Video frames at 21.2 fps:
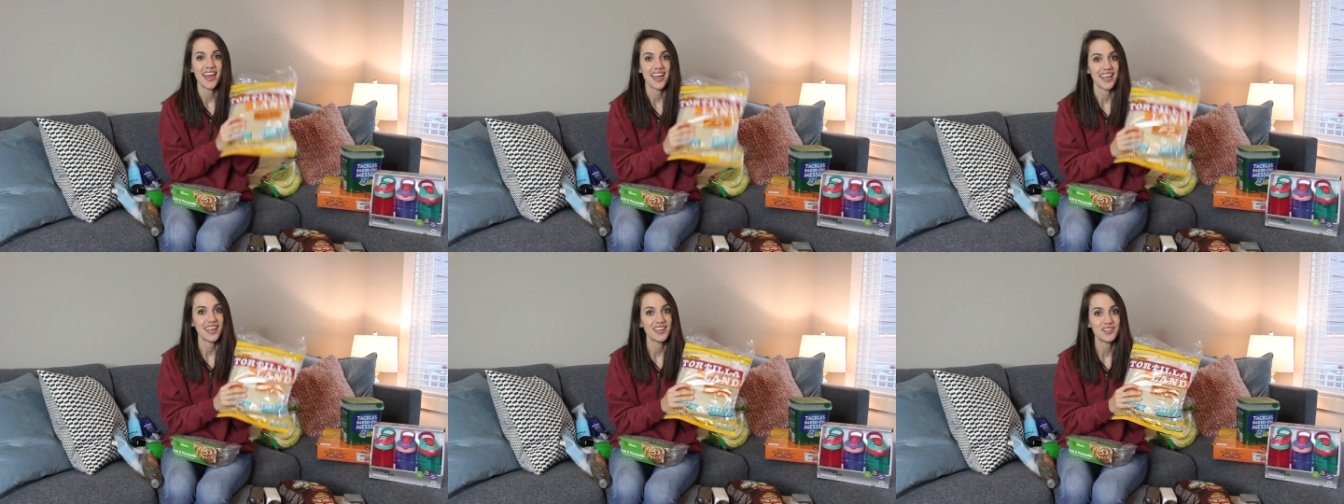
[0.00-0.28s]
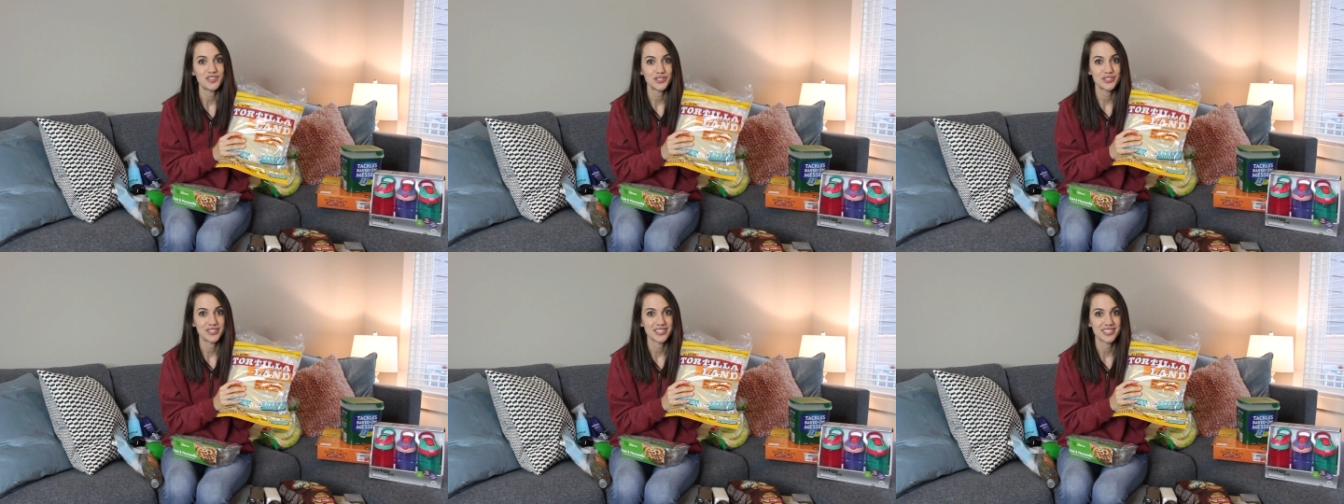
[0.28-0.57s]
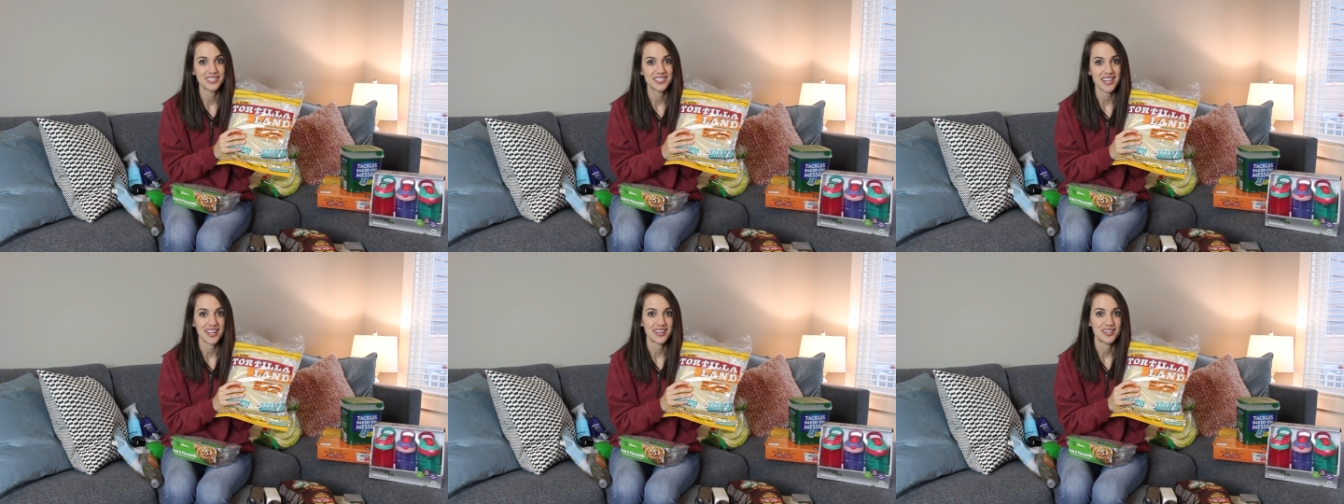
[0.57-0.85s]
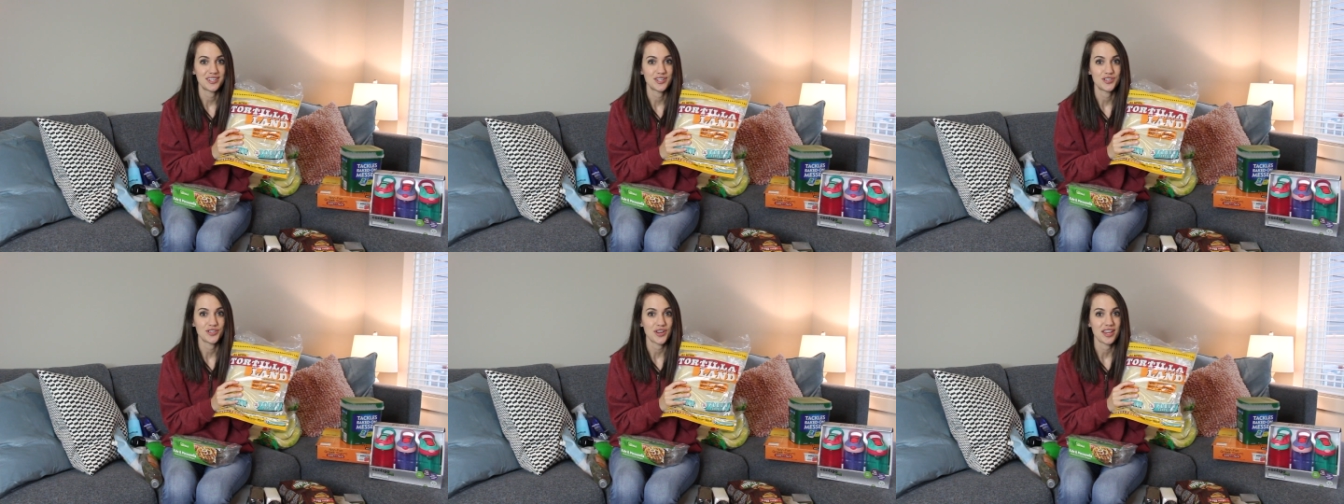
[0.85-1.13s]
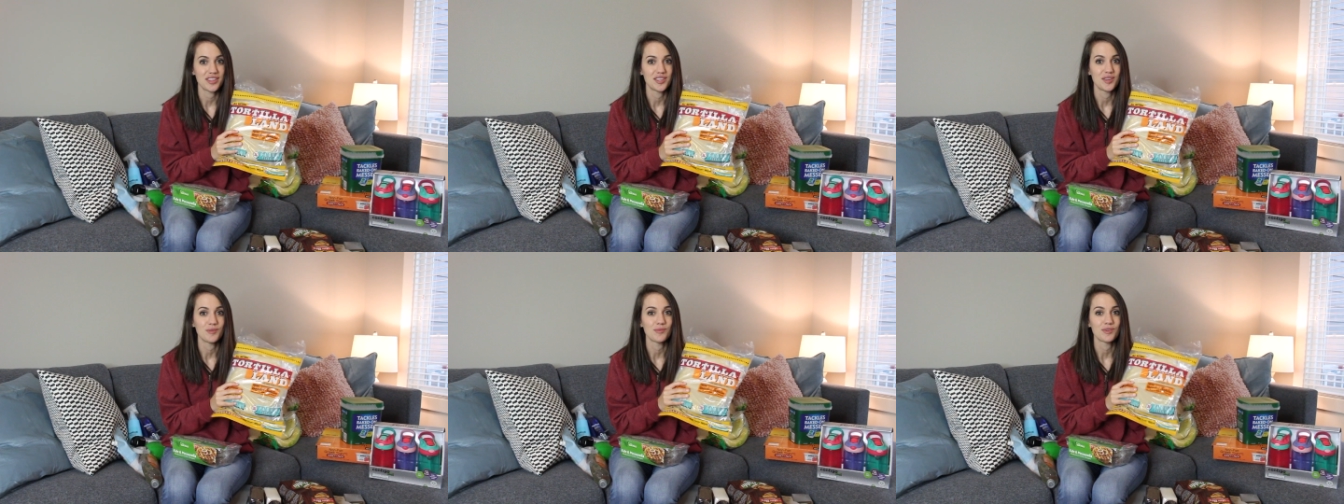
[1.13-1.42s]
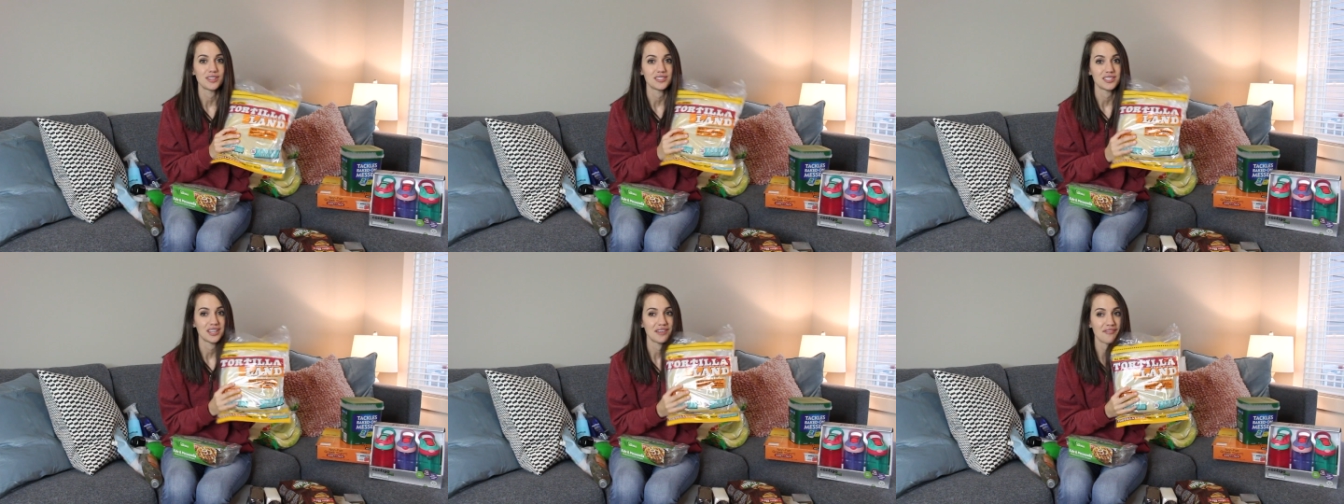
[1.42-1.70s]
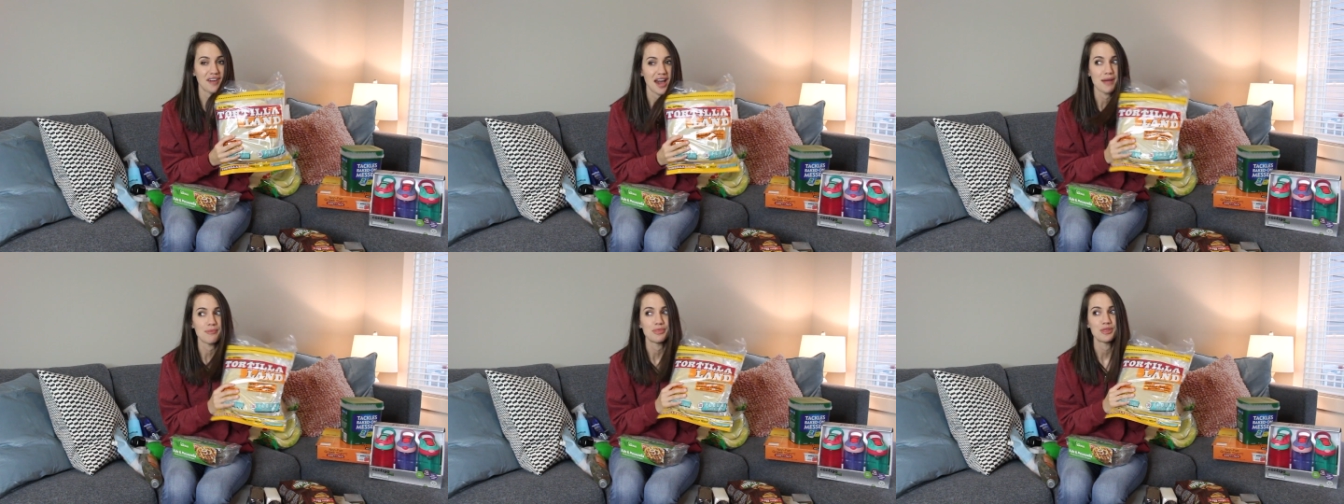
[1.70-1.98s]
Angie's excited to try them because
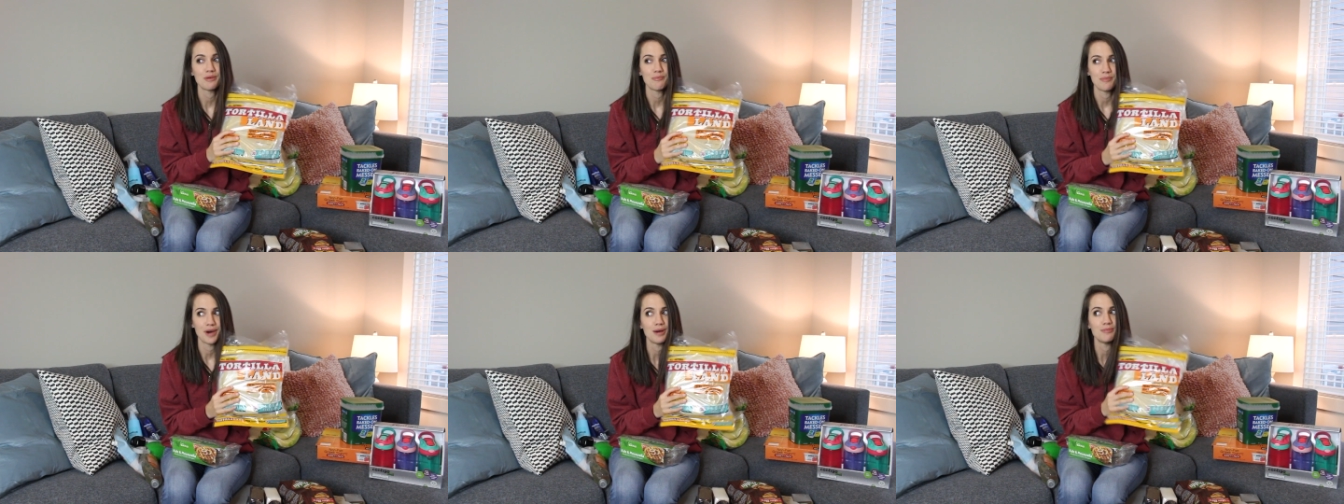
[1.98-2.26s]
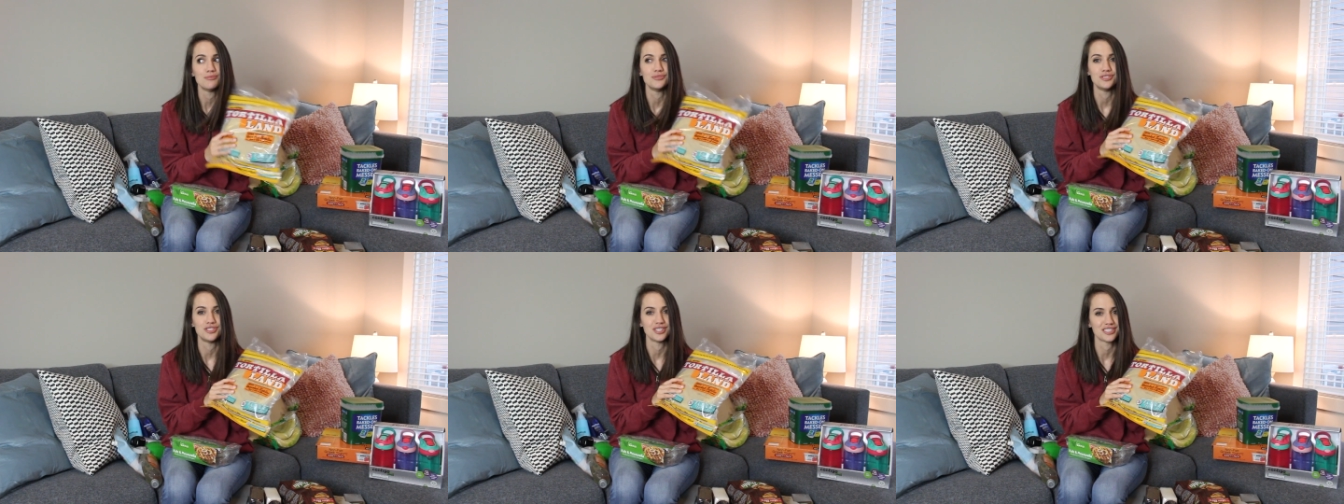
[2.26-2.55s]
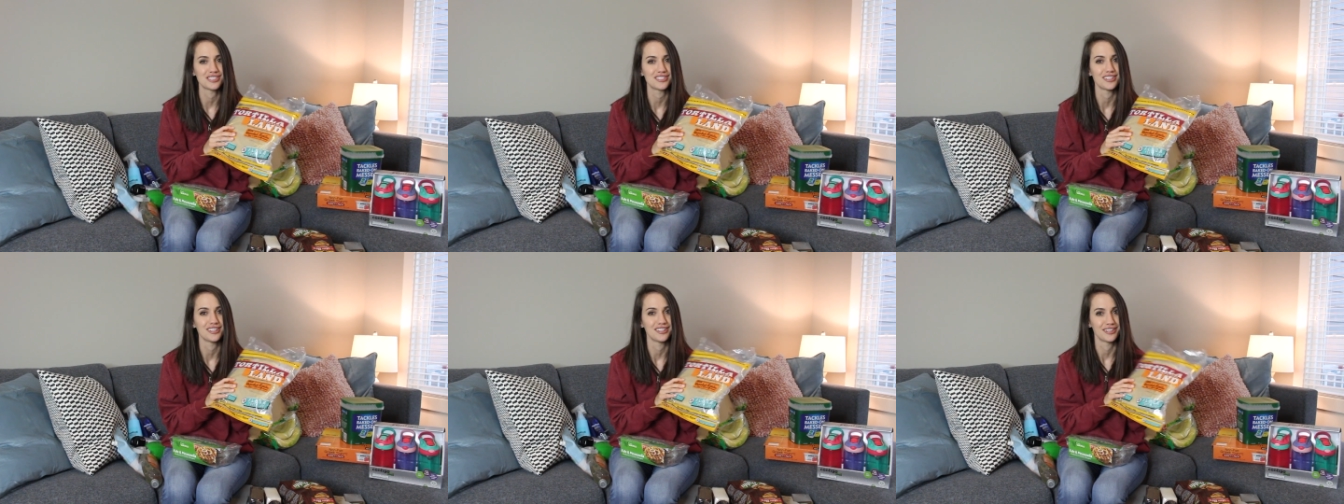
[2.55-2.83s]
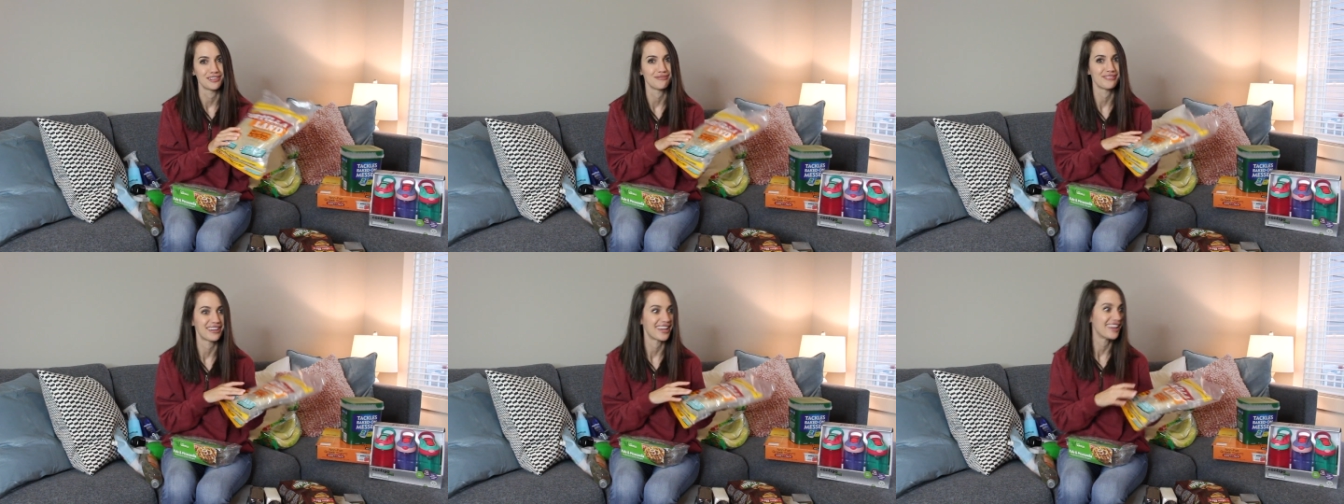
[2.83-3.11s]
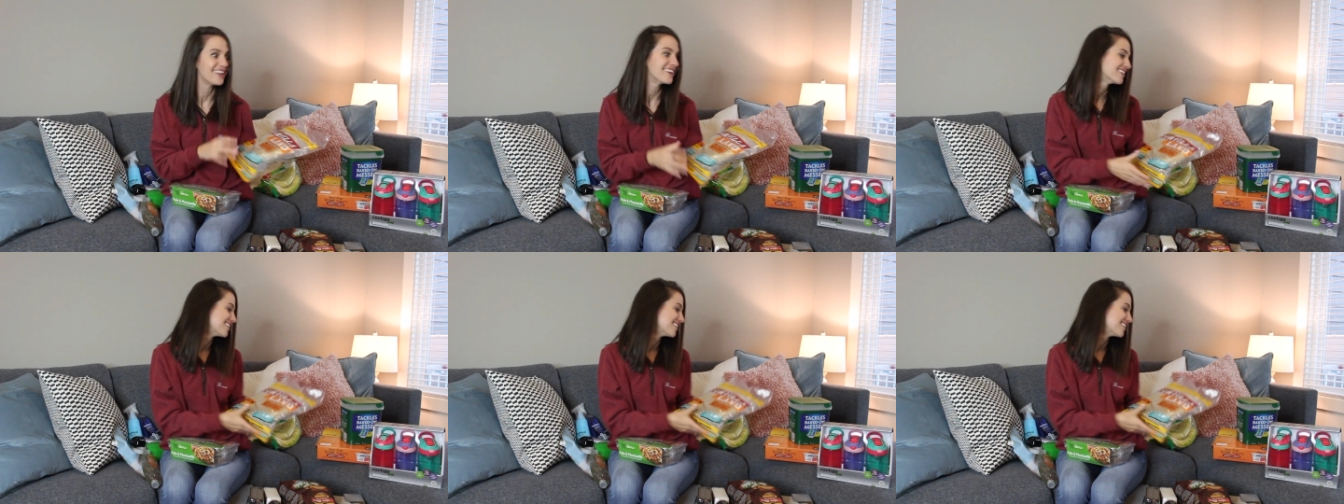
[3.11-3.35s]
I've hyped them up just a little bit.